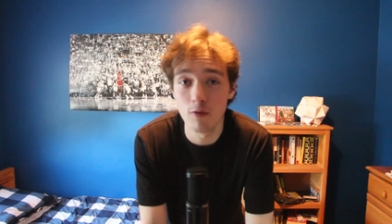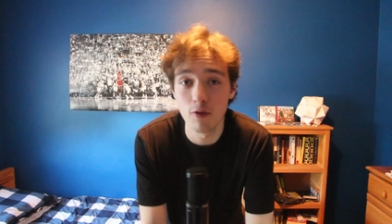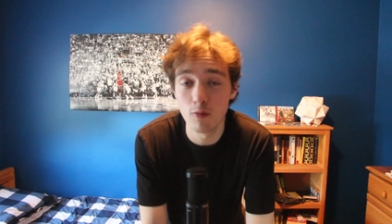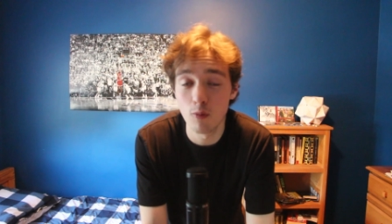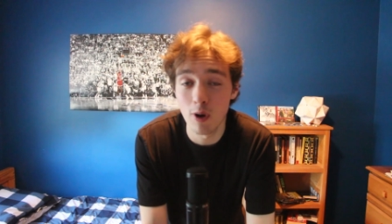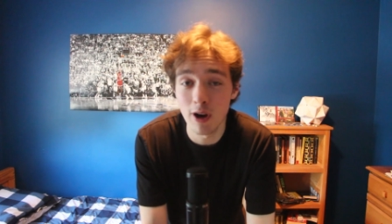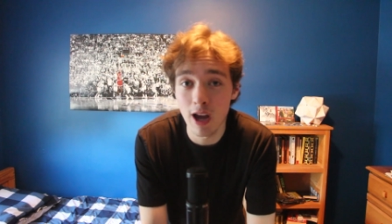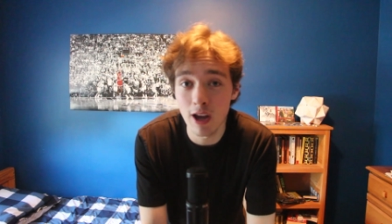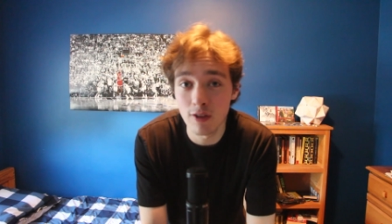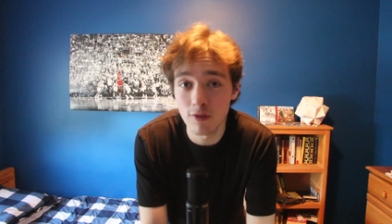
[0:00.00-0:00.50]

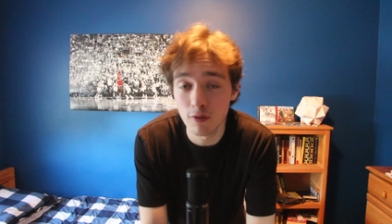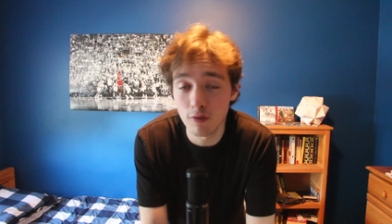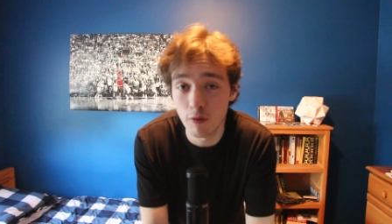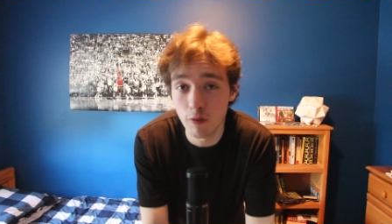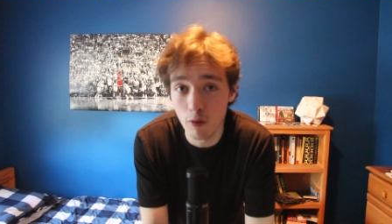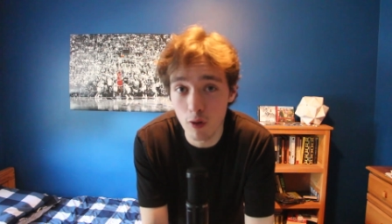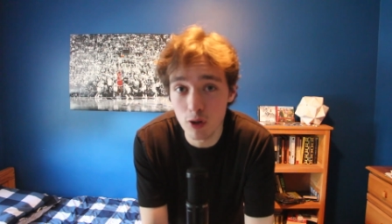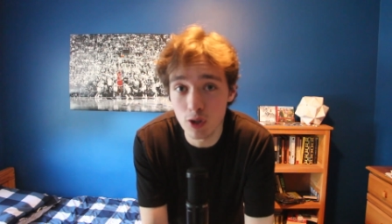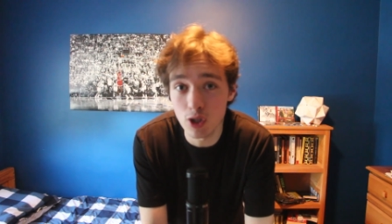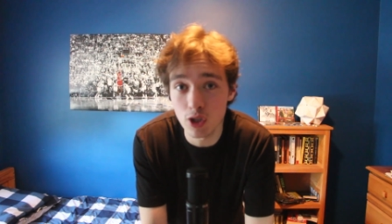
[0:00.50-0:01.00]
when I
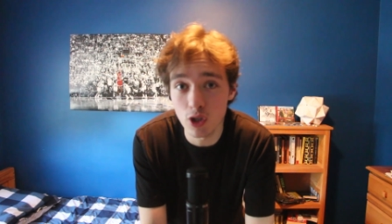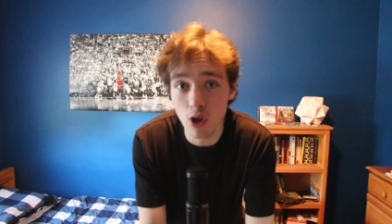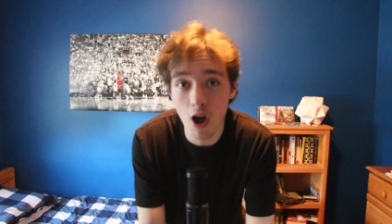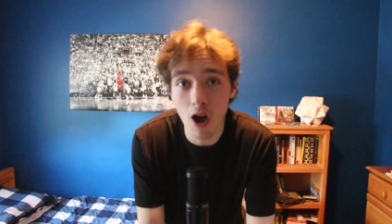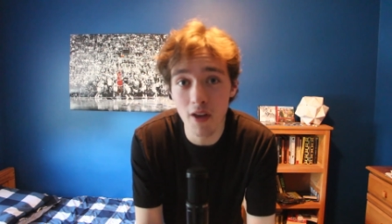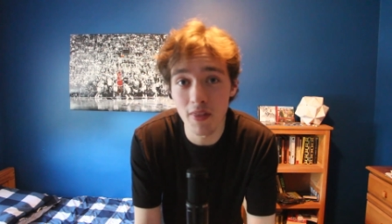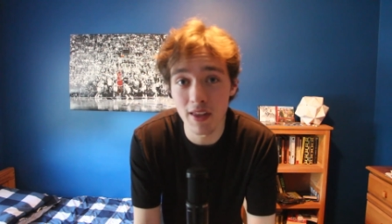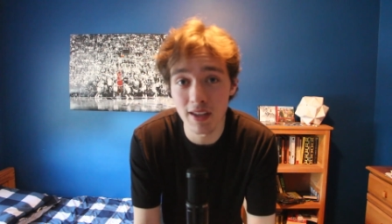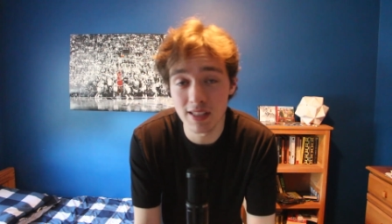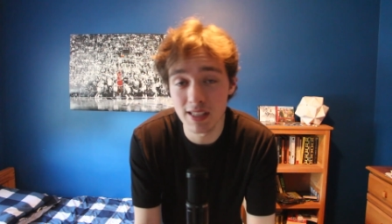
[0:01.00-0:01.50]
first
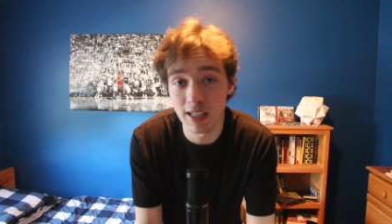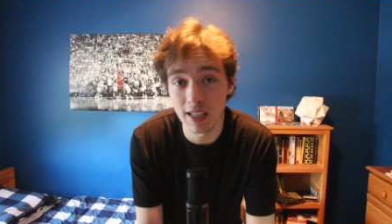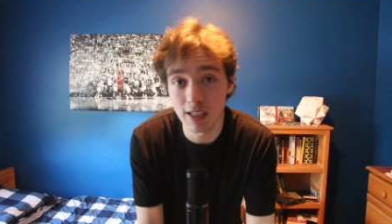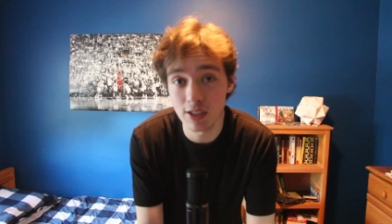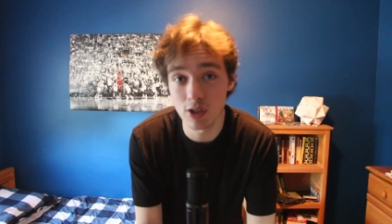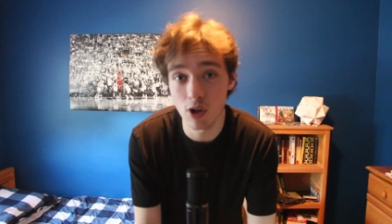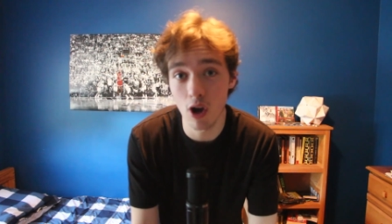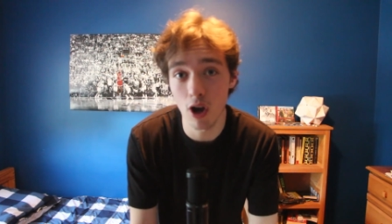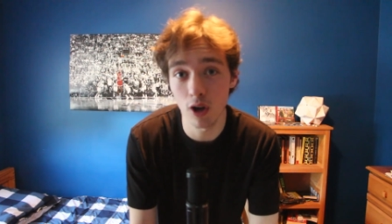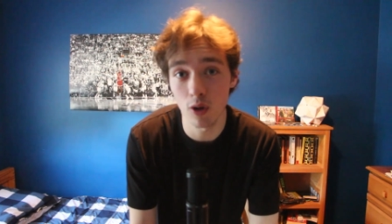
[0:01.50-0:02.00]
saw that
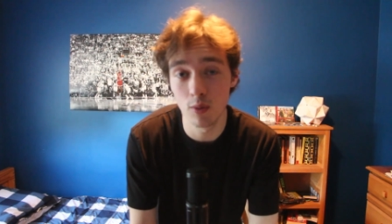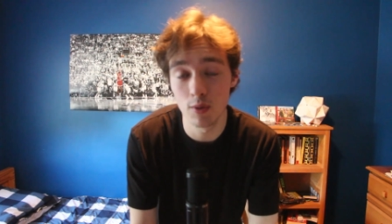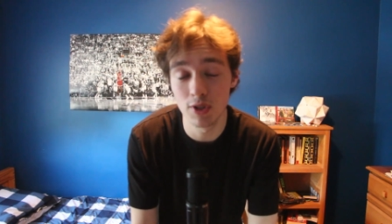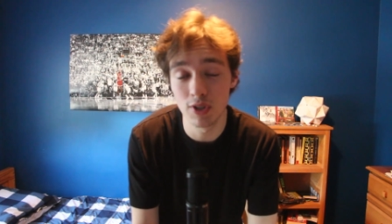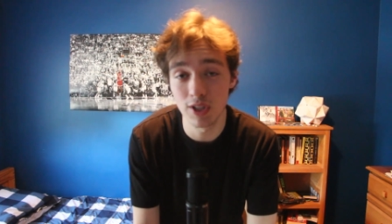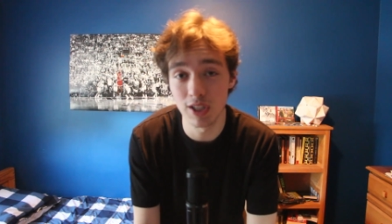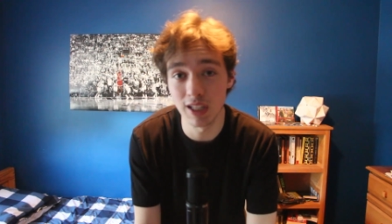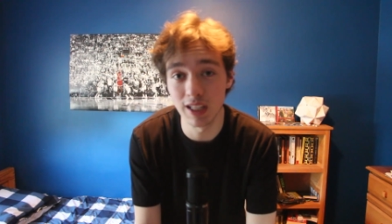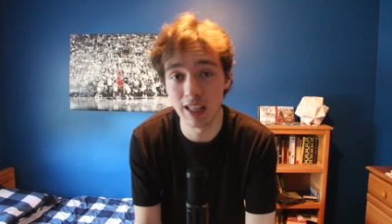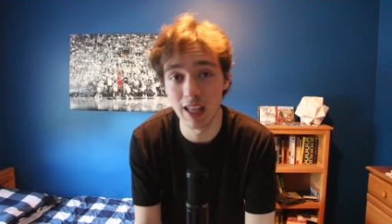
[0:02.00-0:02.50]
TikTok
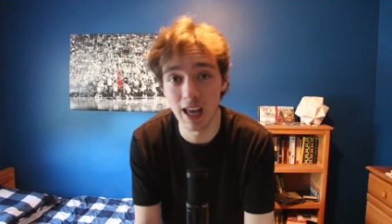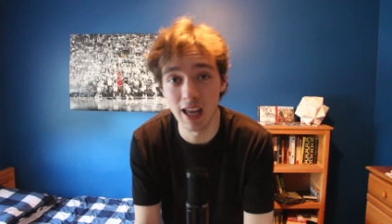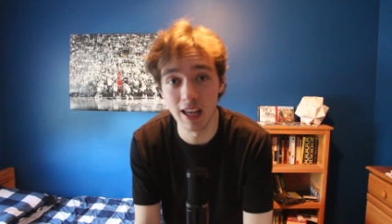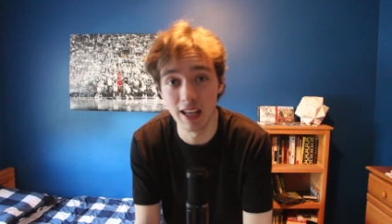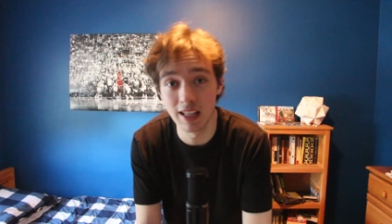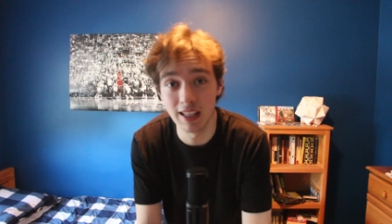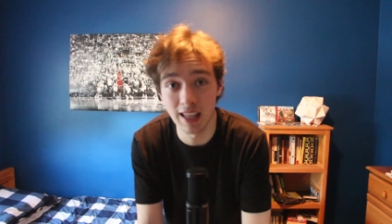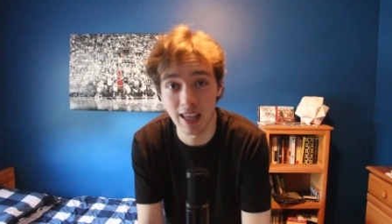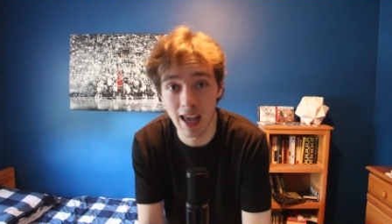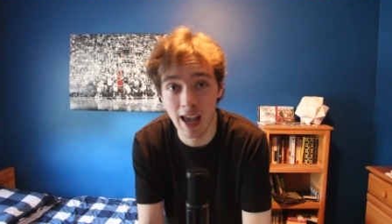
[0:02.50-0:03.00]
was gonna
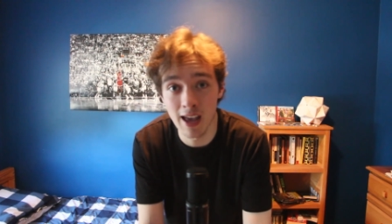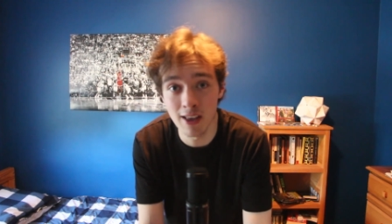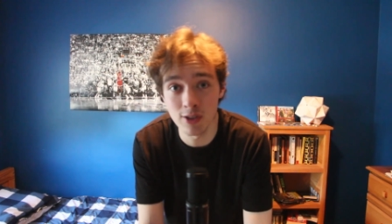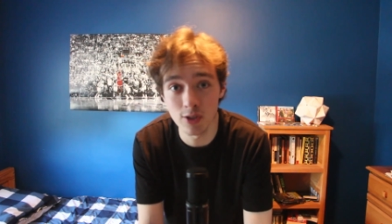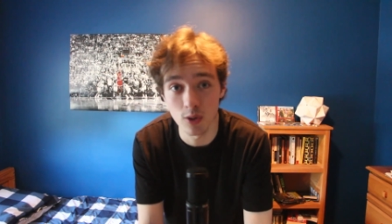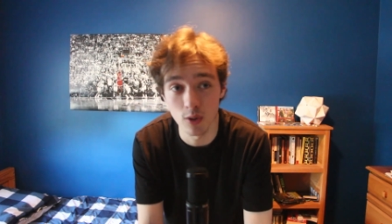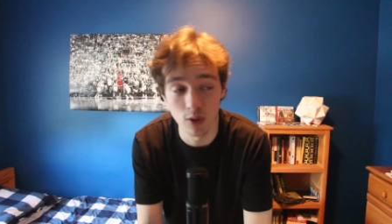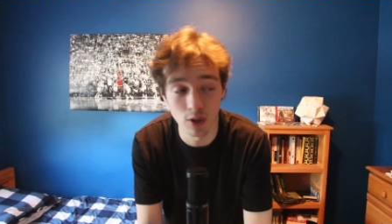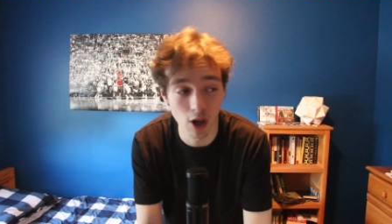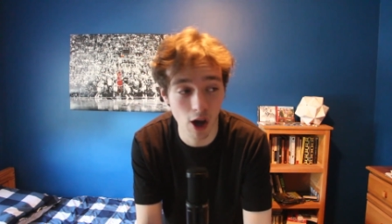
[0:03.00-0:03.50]
get
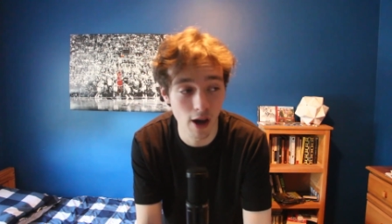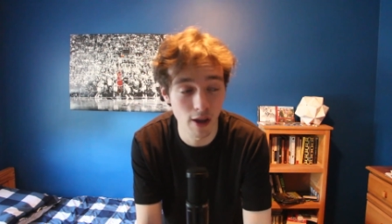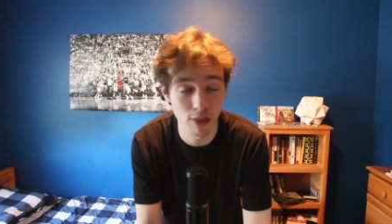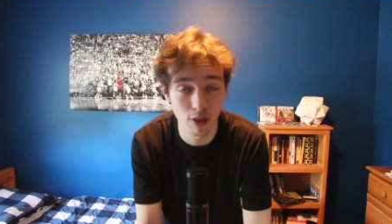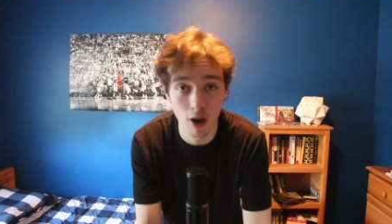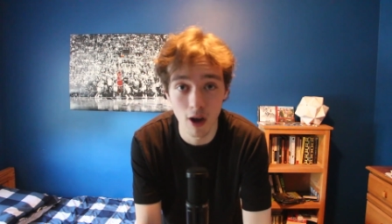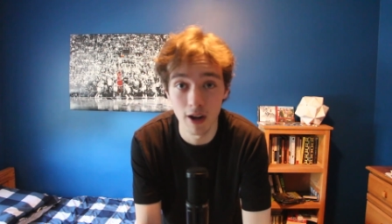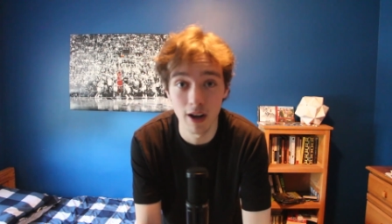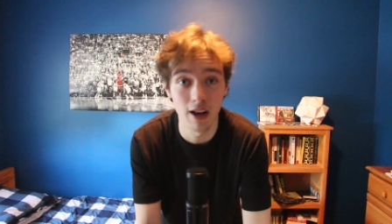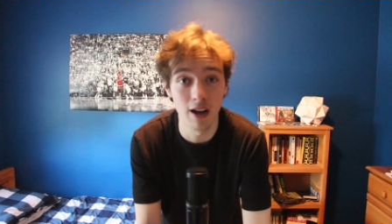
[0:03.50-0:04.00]
canceled, I
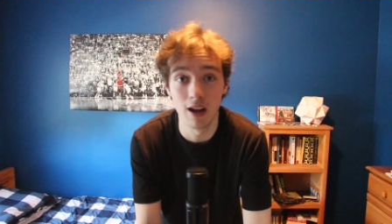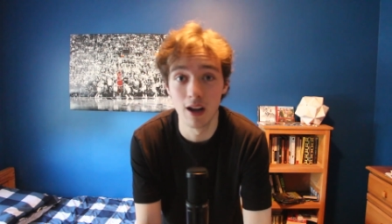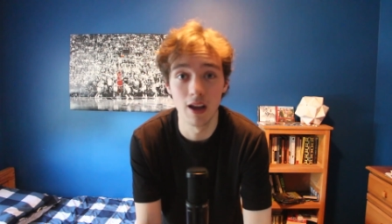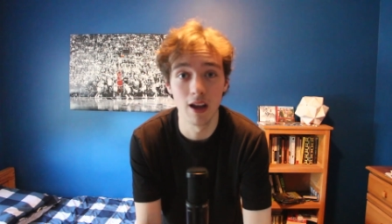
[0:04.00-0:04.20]
thought,